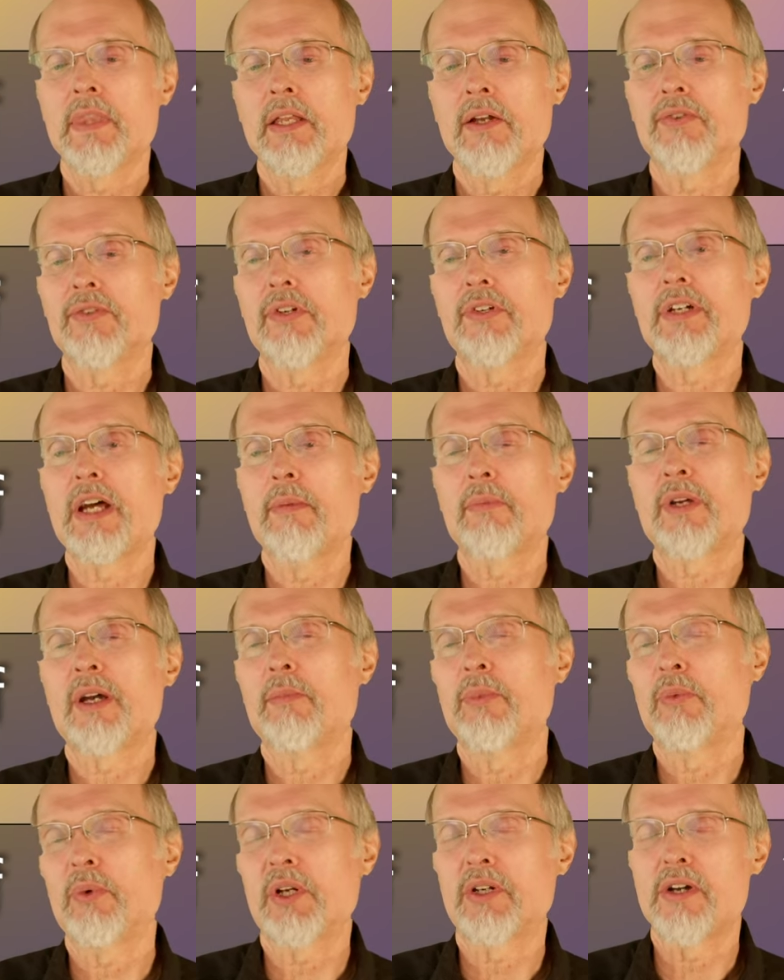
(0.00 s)
There's a time
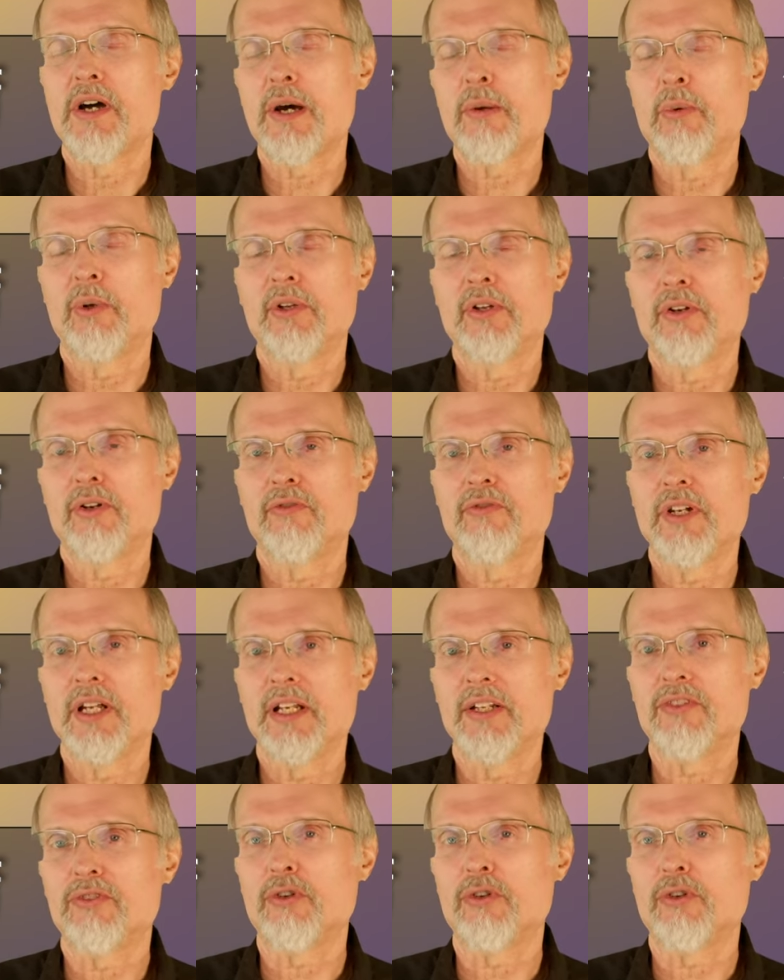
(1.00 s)
coming when God will intervene.